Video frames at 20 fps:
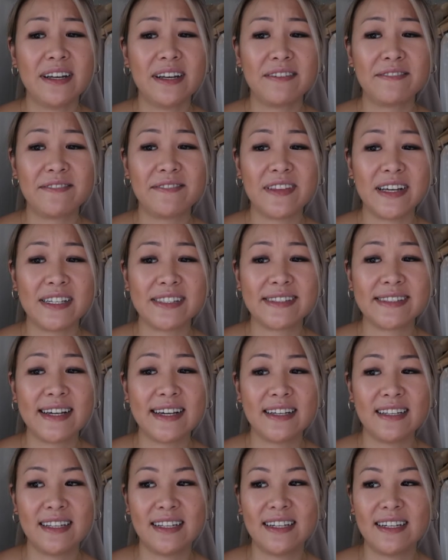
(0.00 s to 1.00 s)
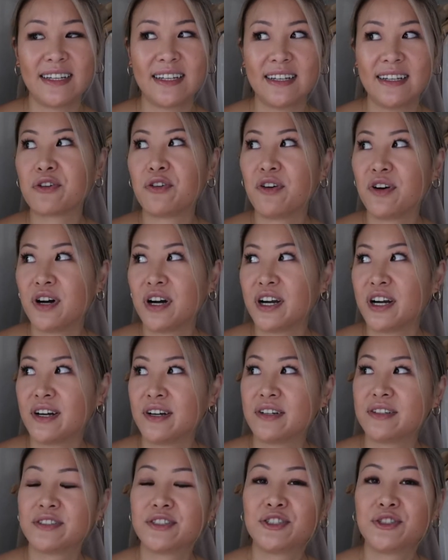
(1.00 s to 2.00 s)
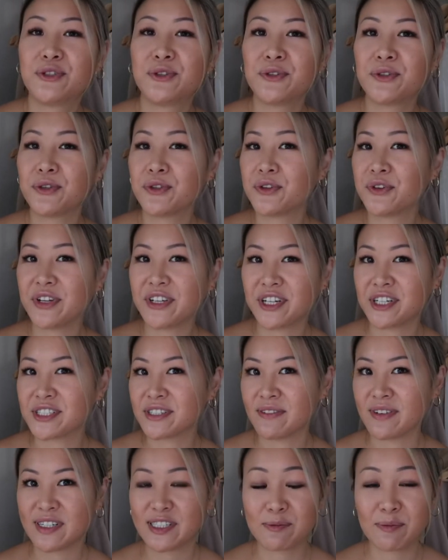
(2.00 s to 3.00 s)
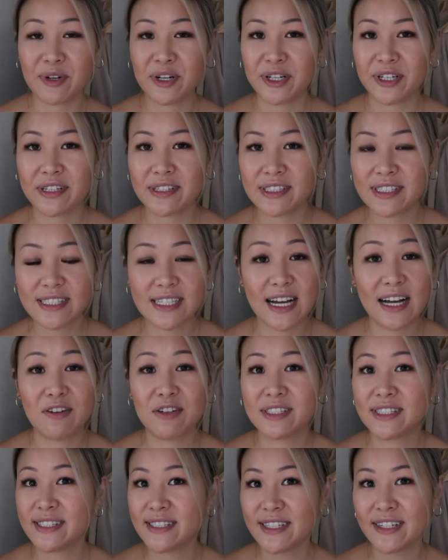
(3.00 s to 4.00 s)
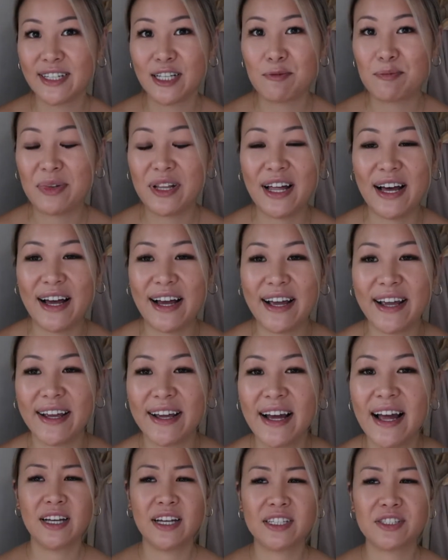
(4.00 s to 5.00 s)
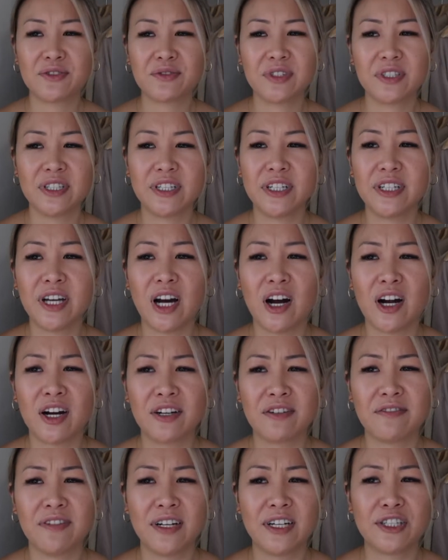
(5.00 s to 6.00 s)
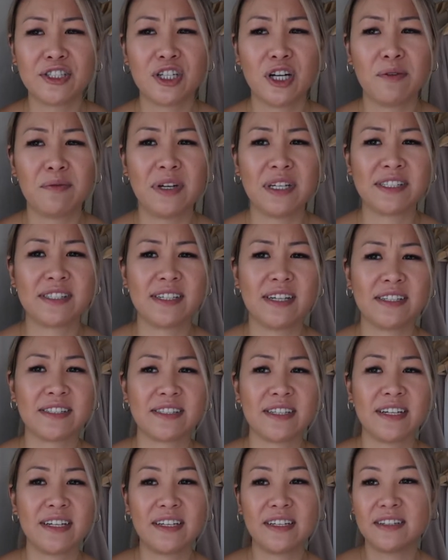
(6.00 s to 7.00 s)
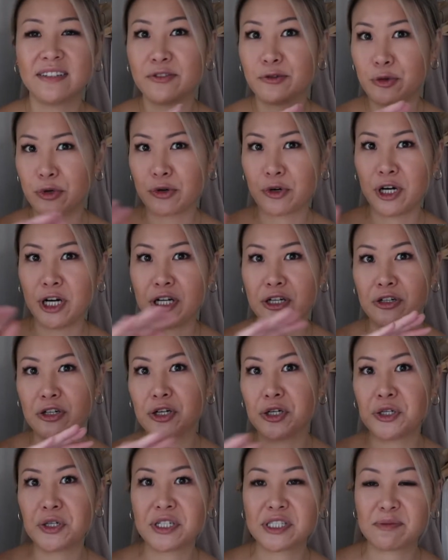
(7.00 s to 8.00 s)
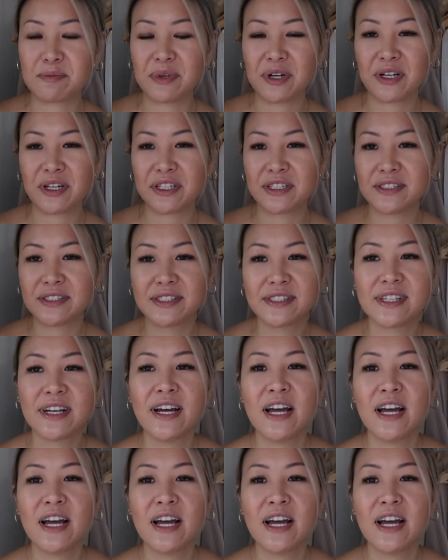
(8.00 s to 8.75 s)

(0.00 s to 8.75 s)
if they said like required 2 to 3 years of experience. I would still apply. It's really hard to find a job that says like required no experience